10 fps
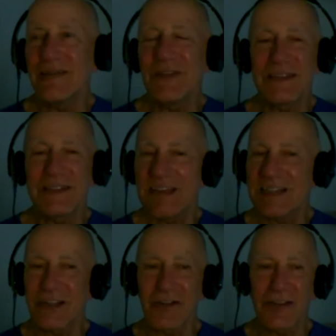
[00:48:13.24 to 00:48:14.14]
that's that's
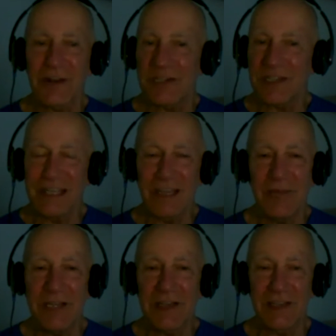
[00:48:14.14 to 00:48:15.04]
a great question, Dave,
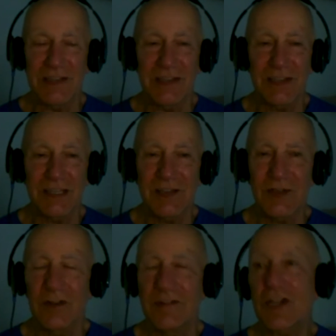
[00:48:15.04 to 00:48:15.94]
because it's just it's
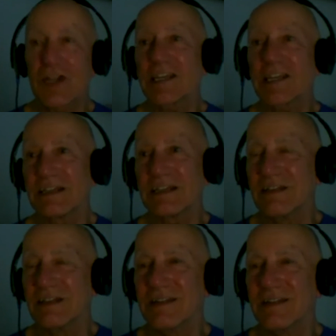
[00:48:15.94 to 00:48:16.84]
sort of shocking
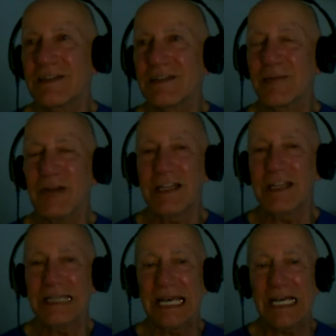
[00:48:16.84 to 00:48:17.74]
uh, to think about it
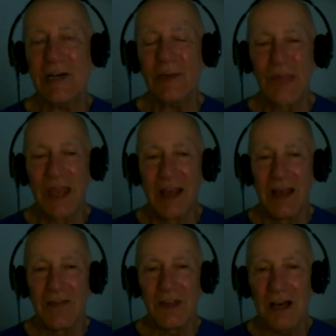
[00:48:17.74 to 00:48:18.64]
now.
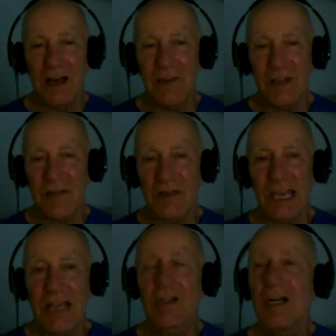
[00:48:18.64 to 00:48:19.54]
Uh, the, the
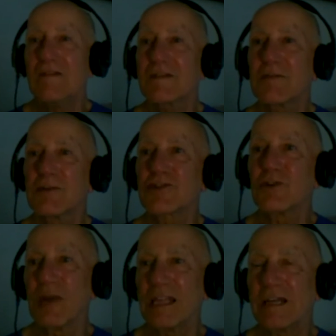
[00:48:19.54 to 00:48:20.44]
era of commercial
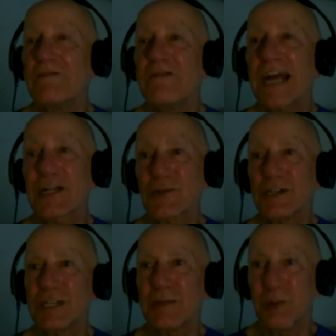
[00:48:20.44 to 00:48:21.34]
whaling, of factory
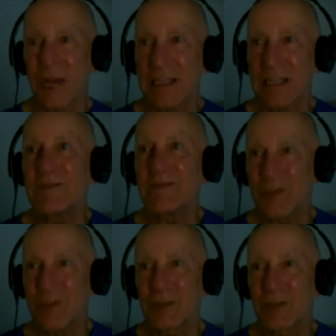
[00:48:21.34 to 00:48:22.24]
ship whaling,
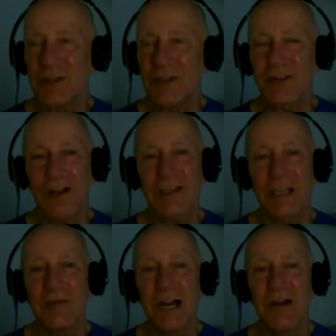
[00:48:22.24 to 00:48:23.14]
which is what you're talking
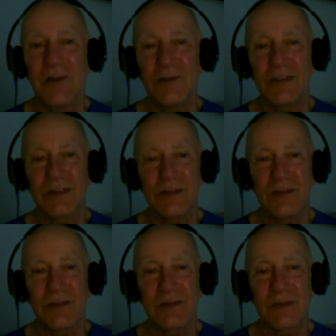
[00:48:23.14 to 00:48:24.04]
about, those
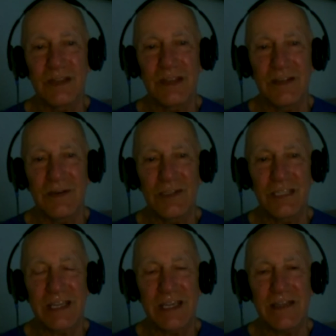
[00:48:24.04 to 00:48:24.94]
those those
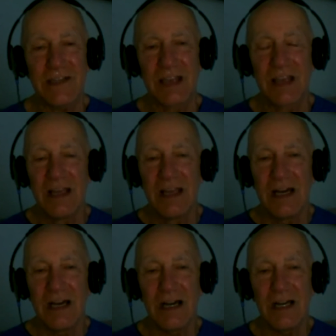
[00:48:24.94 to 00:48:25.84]
decades,
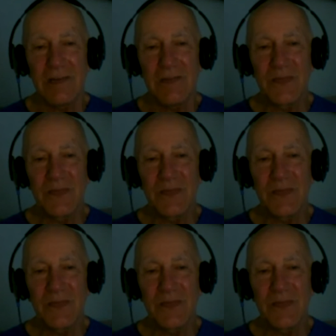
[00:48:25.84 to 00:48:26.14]
um,